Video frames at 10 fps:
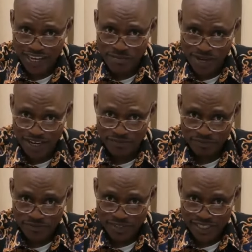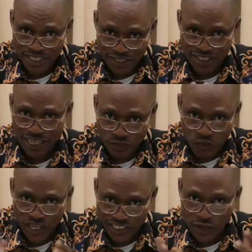Amen. It's just that
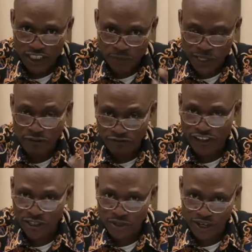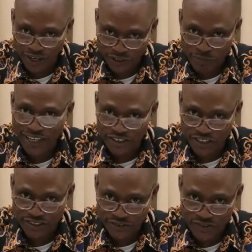it's been unveiled to us by
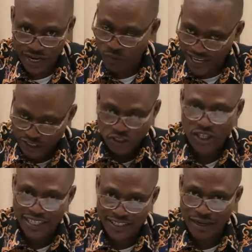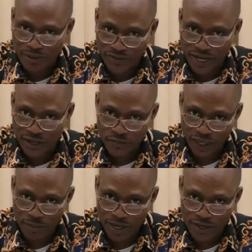Jesus. And we're excited about that.
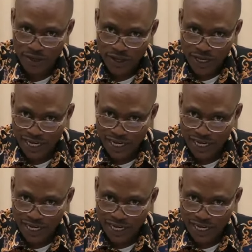Amen.